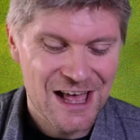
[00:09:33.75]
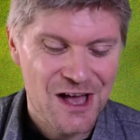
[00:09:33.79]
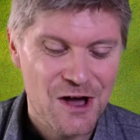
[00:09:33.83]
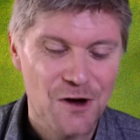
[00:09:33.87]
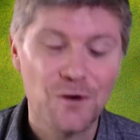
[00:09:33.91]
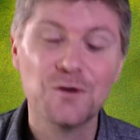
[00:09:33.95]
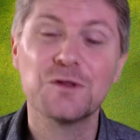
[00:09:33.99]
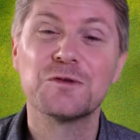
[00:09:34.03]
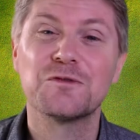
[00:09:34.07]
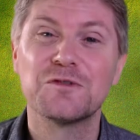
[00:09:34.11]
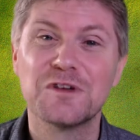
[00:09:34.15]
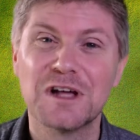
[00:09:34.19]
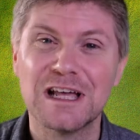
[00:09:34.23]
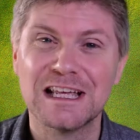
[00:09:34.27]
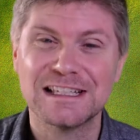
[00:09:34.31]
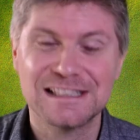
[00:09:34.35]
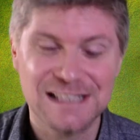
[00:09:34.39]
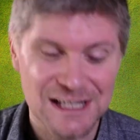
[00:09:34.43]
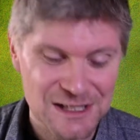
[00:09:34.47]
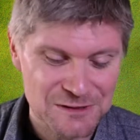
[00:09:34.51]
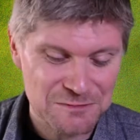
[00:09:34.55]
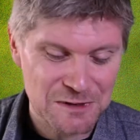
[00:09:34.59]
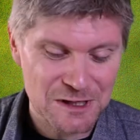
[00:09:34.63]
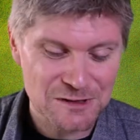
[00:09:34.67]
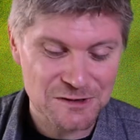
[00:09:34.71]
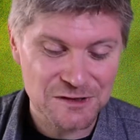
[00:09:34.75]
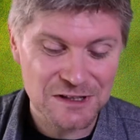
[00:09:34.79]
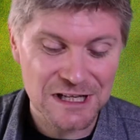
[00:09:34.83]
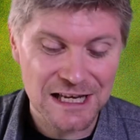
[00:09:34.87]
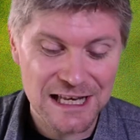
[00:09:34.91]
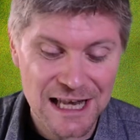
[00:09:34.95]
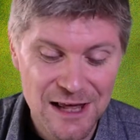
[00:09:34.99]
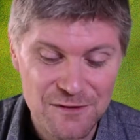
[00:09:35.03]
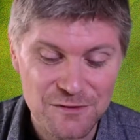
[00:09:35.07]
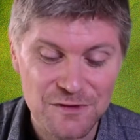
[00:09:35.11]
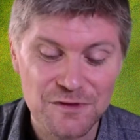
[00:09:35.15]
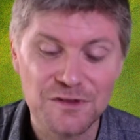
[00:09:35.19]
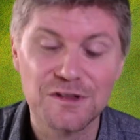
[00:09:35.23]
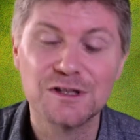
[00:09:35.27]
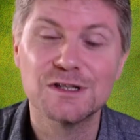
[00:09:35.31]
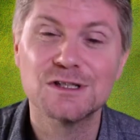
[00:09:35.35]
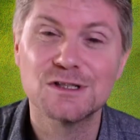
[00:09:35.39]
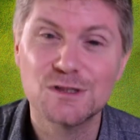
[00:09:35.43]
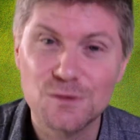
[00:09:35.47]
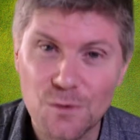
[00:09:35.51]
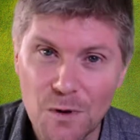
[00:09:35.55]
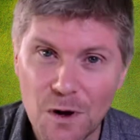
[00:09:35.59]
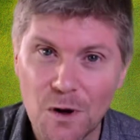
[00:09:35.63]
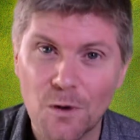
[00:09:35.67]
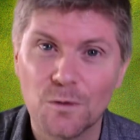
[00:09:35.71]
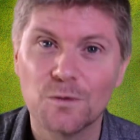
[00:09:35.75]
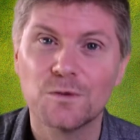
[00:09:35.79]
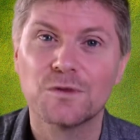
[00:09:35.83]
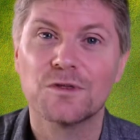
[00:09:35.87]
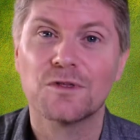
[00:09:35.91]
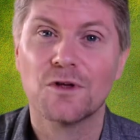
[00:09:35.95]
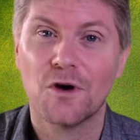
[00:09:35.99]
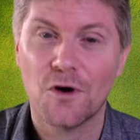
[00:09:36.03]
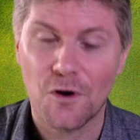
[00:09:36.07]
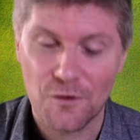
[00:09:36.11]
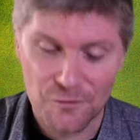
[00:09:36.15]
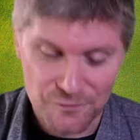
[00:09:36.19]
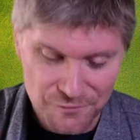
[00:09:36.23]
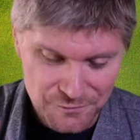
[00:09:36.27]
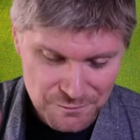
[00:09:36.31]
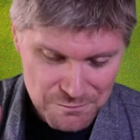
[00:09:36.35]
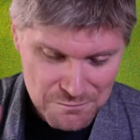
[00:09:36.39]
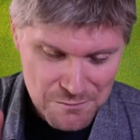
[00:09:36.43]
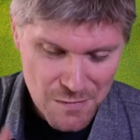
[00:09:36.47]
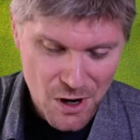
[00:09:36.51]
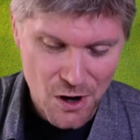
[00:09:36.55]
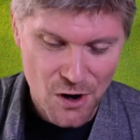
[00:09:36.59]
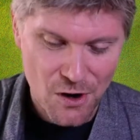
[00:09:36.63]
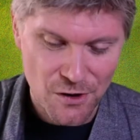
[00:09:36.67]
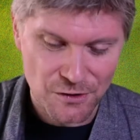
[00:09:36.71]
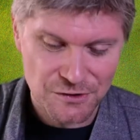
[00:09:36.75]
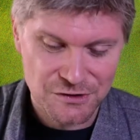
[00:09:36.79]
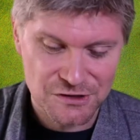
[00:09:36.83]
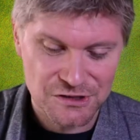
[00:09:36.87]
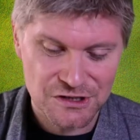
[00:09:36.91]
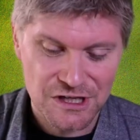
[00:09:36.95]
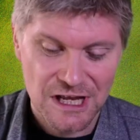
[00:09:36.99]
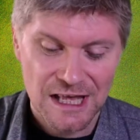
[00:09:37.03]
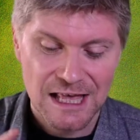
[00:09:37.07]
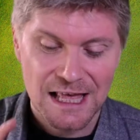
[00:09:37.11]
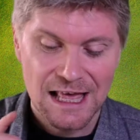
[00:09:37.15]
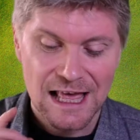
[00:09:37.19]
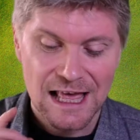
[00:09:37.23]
All the fair takes place on the 11th and 12th of March